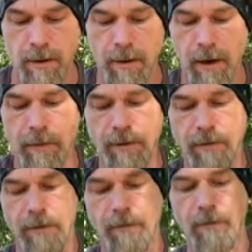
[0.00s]
They're going to have a
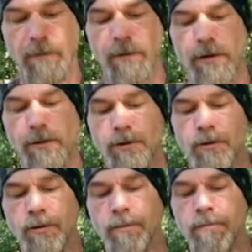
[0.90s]
different feel to
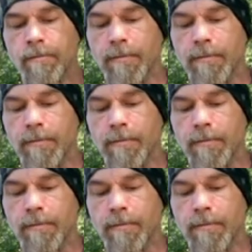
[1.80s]
them.